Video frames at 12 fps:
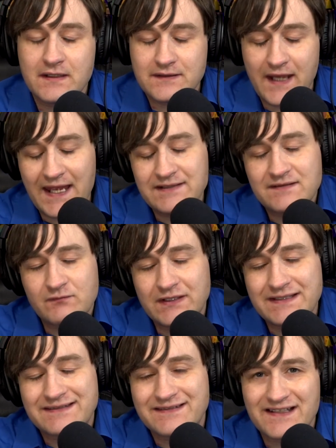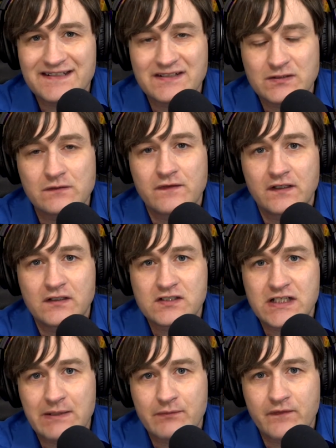Hazlitt really doesn't do a very good
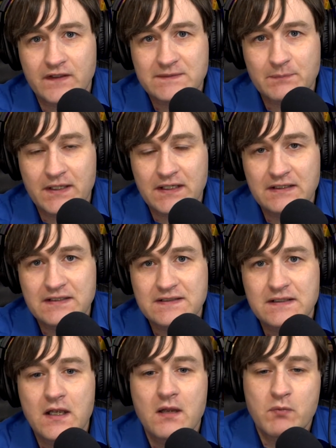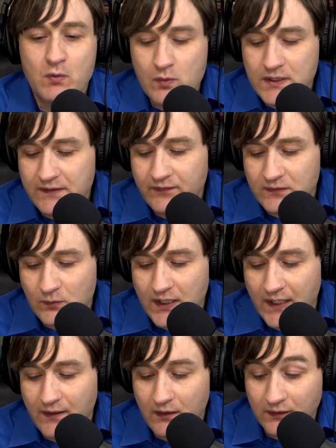job of explaining this, but
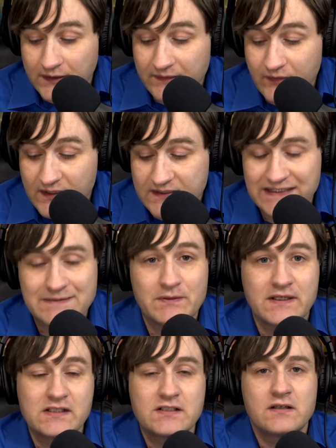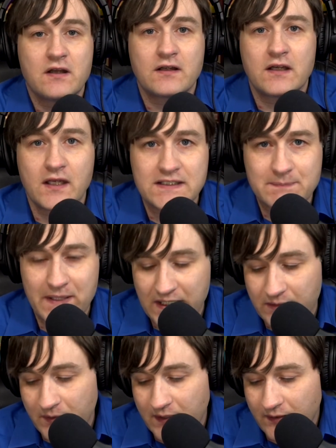I'll give you his explanation and I'll expand
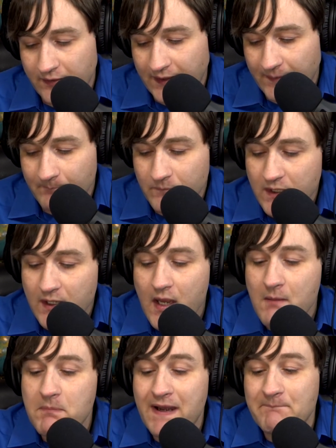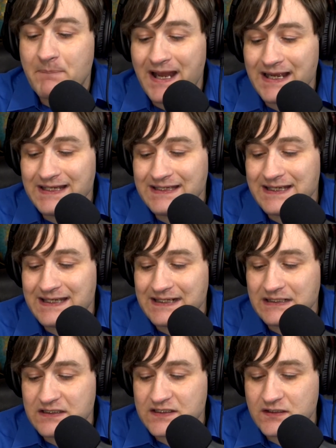upon that. By buying
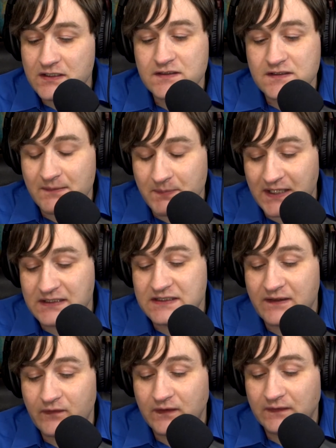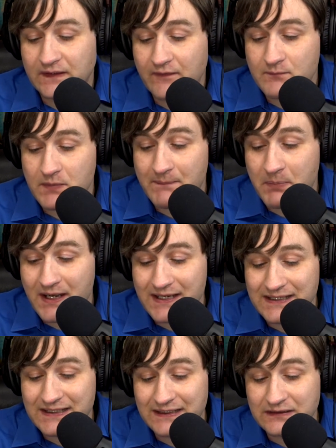English, this is on page 77, by
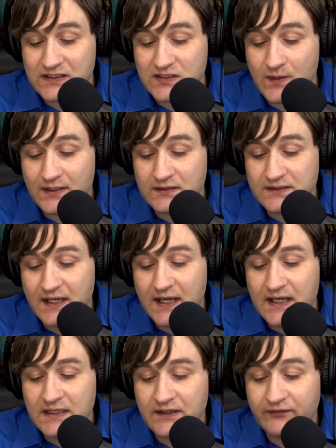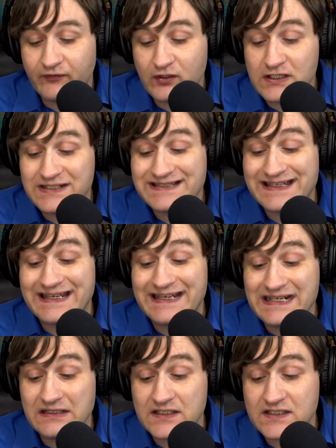buying English sweaters, they furnish the
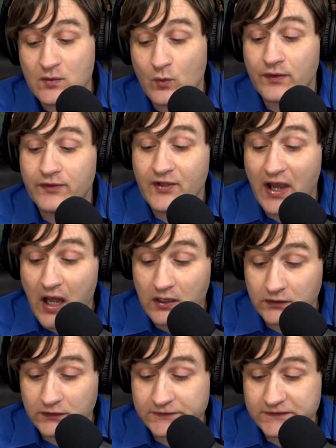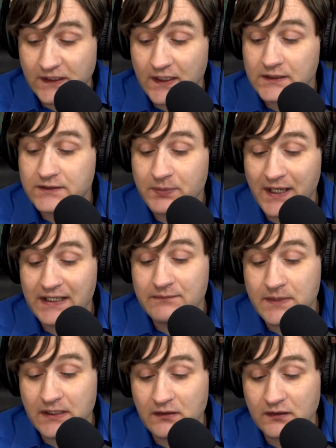English with dollars to buy
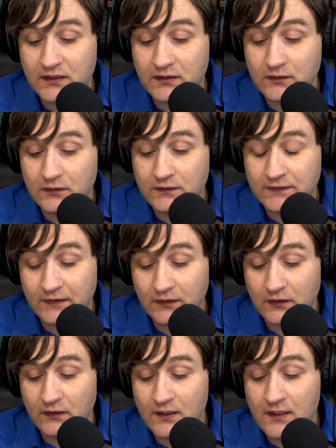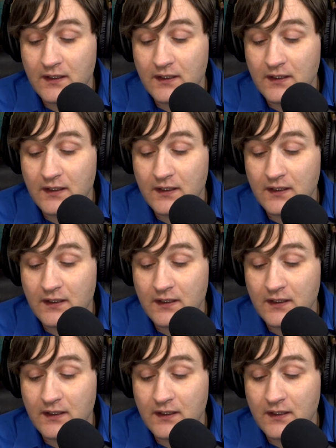American goods here.